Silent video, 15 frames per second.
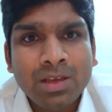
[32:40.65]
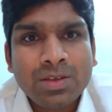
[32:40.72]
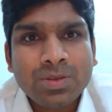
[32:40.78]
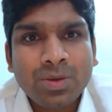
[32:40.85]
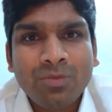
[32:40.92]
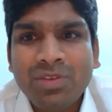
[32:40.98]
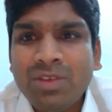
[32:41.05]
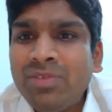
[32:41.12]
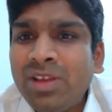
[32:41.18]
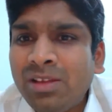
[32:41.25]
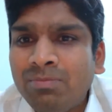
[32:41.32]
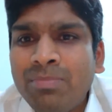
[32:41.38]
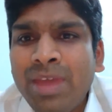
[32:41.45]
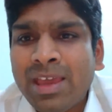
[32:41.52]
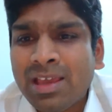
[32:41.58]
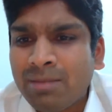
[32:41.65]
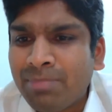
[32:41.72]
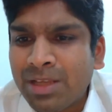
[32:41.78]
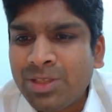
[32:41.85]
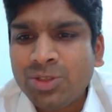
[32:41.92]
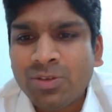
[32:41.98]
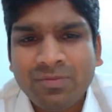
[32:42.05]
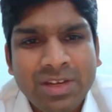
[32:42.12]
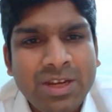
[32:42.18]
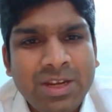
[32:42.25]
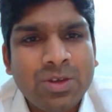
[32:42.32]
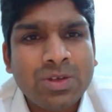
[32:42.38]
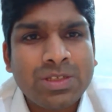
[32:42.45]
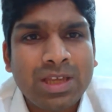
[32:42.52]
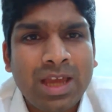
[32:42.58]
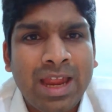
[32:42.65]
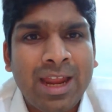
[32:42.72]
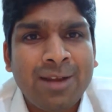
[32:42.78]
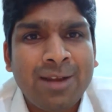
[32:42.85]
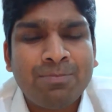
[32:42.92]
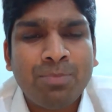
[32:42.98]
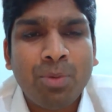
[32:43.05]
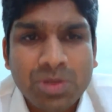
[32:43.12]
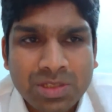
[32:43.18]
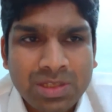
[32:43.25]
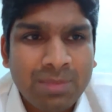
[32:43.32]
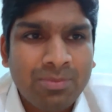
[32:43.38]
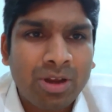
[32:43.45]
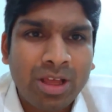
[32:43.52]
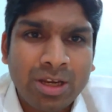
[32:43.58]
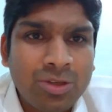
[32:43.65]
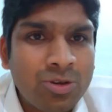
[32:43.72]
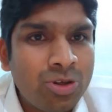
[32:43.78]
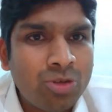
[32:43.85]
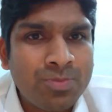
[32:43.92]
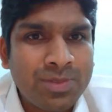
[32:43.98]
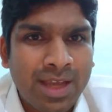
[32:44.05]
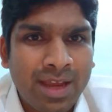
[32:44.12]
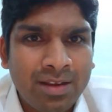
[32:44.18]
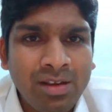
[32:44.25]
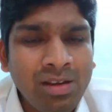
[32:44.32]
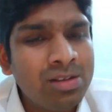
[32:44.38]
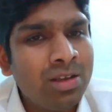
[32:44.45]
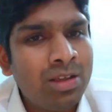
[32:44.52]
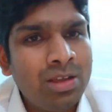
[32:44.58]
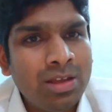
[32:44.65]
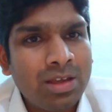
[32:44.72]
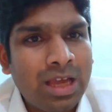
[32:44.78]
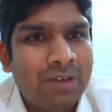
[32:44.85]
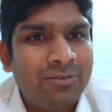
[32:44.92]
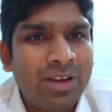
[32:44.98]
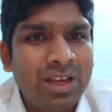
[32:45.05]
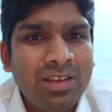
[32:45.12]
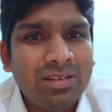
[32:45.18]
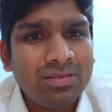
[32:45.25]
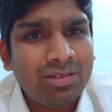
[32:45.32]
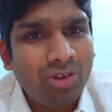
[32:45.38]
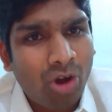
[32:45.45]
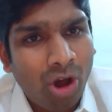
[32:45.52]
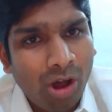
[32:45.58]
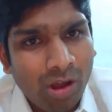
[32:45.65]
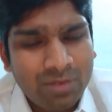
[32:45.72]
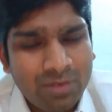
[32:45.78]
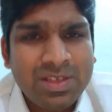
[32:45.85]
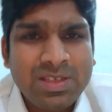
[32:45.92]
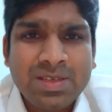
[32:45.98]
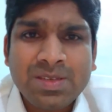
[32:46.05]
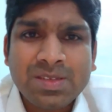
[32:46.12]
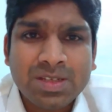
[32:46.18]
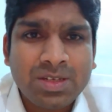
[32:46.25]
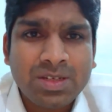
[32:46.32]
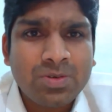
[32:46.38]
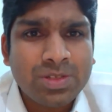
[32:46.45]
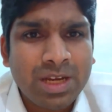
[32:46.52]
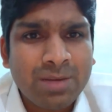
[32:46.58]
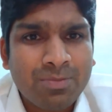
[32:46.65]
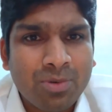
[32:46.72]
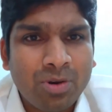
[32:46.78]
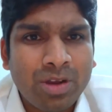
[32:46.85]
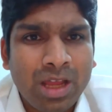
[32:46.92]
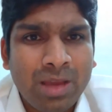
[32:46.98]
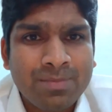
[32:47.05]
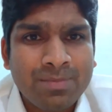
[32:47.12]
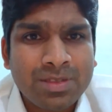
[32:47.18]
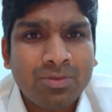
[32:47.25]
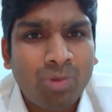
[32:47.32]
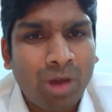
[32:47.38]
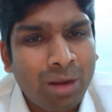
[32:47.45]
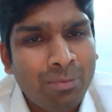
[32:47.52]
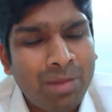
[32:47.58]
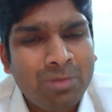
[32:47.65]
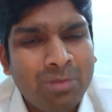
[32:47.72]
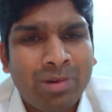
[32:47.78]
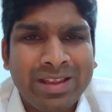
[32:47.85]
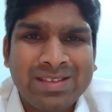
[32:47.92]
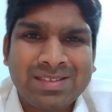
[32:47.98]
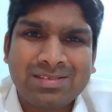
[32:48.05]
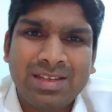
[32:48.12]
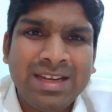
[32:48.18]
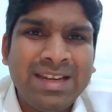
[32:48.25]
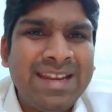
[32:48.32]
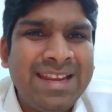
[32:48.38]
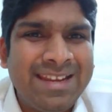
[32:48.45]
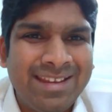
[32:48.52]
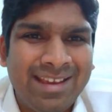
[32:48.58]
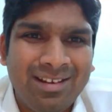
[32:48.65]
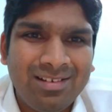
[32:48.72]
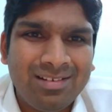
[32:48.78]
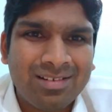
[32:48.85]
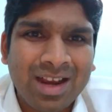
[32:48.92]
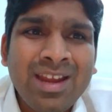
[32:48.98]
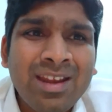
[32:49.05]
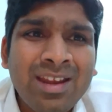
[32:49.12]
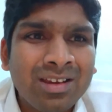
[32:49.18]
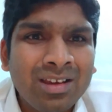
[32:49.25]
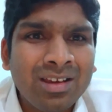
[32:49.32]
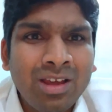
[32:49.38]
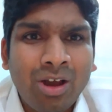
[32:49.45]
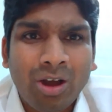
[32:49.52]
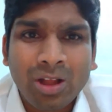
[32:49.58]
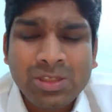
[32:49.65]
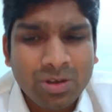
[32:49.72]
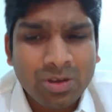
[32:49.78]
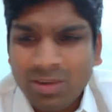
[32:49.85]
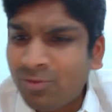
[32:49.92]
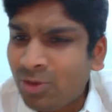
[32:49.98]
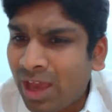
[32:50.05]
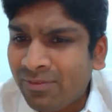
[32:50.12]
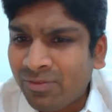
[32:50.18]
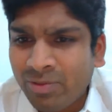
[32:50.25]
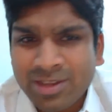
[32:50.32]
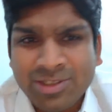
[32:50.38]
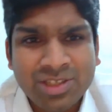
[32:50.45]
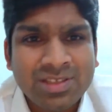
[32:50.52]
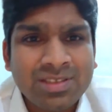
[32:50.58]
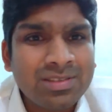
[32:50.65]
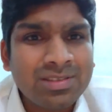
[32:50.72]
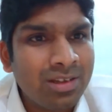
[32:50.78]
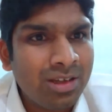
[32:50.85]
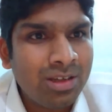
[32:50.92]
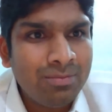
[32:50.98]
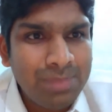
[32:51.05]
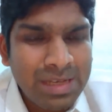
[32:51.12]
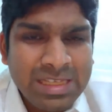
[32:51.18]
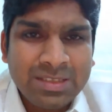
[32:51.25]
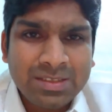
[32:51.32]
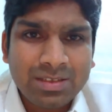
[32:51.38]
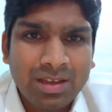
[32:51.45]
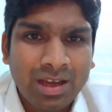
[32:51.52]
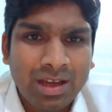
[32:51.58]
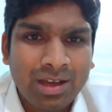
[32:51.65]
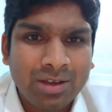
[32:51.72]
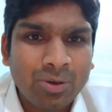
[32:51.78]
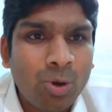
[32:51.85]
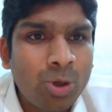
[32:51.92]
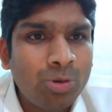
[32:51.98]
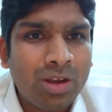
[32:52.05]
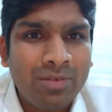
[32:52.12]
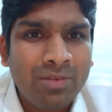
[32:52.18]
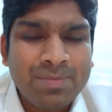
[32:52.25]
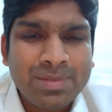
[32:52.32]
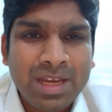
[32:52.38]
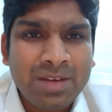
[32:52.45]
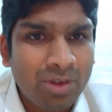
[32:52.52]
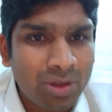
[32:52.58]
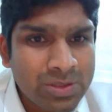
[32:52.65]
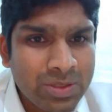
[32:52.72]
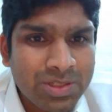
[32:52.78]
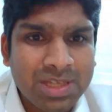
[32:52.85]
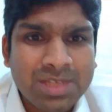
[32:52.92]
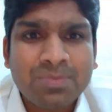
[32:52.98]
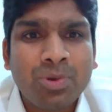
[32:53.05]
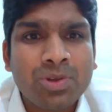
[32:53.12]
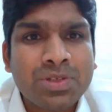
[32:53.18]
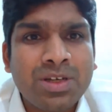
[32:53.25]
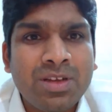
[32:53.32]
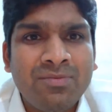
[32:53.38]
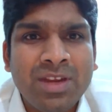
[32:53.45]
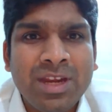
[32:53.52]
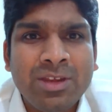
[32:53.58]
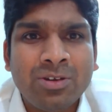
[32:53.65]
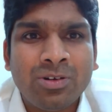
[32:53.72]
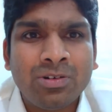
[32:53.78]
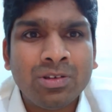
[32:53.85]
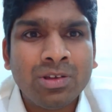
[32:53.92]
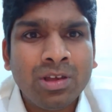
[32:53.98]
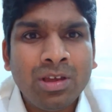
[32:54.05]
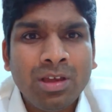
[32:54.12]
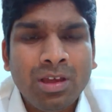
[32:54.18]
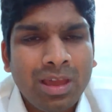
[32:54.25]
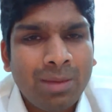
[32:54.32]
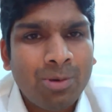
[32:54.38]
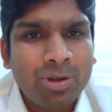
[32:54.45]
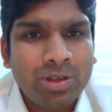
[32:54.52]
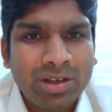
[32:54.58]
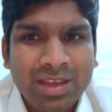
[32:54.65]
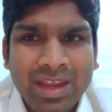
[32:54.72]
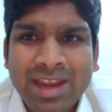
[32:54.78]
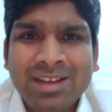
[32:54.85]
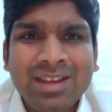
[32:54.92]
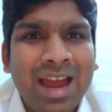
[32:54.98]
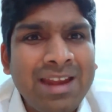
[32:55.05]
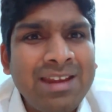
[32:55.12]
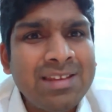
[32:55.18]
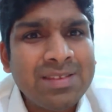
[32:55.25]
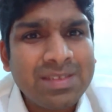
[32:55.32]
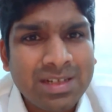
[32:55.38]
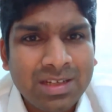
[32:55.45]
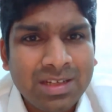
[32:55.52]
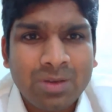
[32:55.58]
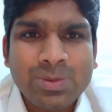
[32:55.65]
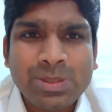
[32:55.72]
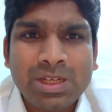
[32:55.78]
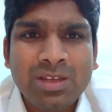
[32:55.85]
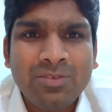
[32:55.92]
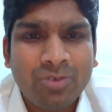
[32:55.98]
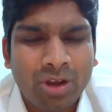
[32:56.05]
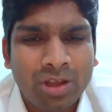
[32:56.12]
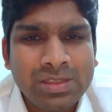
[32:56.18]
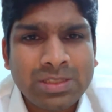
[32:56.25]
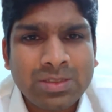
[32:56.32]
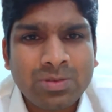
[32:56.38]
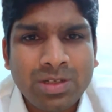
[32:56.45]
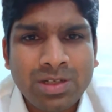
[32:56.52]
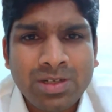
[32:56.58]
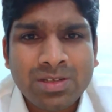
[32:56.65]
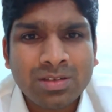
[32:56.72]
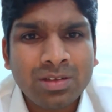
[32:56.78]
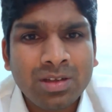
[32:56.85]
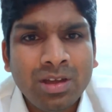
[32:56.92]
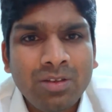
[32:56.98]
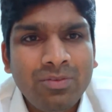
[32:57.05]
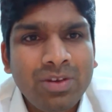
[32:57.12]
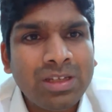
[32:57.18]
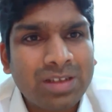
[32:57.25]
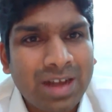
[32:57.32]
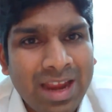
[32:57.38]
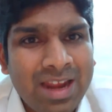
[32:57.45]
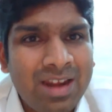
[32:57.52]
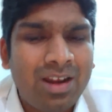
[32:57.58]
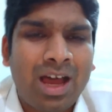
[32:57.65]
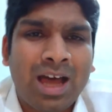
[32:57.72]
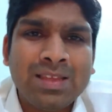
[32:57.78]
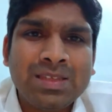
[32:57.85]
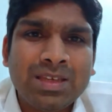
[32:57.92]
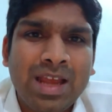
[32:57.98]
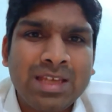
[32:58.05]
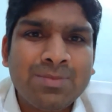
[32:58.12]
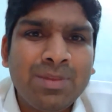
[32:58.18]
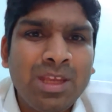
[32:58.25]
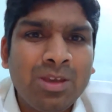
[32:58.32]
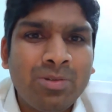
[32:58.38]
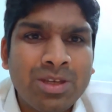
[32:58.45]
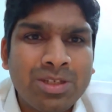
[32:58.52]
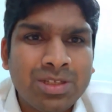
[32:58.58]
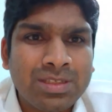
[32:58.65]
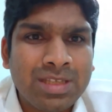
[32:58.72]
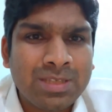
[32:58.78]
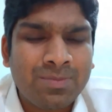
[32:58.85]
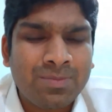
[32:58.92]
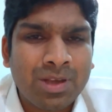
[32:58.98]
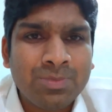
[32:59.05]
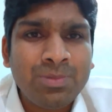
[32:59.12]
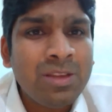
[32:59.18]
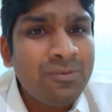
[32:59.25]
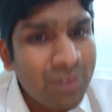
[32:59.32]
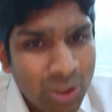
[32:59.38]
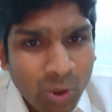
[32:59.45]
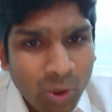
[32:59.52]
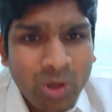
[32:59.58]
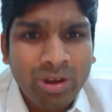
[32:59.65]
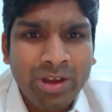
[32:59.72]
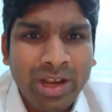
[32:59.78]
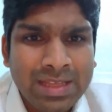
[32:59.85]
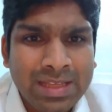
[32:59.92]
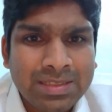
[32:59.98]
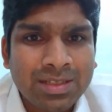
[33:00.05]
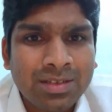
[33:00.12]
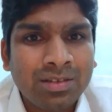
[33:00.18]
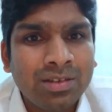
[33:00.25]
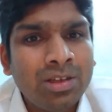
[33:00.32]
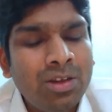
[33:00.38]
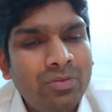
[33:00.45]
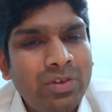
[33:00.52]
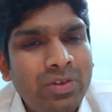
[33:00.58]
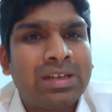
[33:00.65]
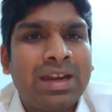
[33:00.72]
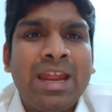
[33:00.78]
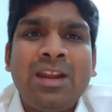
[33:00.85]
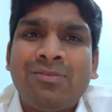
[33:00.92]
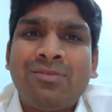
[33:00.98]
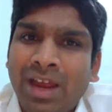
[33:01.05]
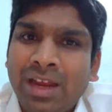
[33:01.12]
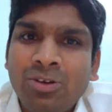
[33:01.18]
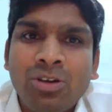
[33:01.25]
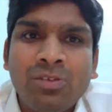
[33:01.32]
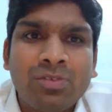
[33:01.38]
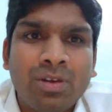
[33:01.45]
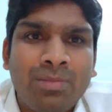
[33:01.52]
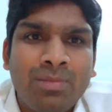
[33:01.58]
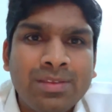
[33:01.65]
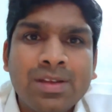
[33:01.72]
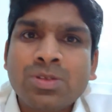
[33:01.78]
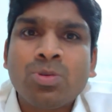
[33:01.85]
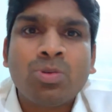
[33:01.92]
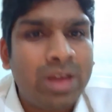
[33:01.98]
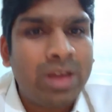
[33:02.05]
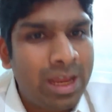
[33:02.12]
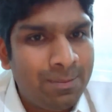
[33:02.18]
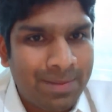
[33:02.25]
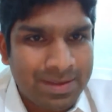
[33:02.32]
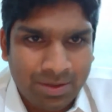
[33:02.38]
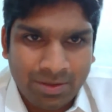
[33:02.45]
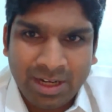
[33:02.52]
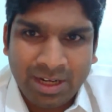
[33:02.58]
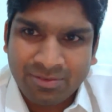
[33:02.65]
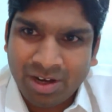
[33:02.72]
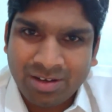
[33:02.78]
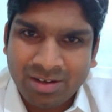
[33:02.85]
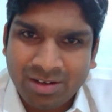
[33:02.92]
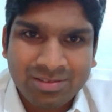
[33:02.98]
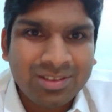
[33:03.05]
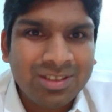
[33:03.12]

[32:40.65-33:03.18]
So we will make a bunch of videos and post them on our YouTube channel, covering all of these institutes and programs one by one in detail, right? Also, if you have questions, please go to our website. We also just posted a video about our GATE guidance and counseling for all students. We'll try and answer as many questions as possible. If you don't know an answer, we'll try and find out from others who could help us on that front.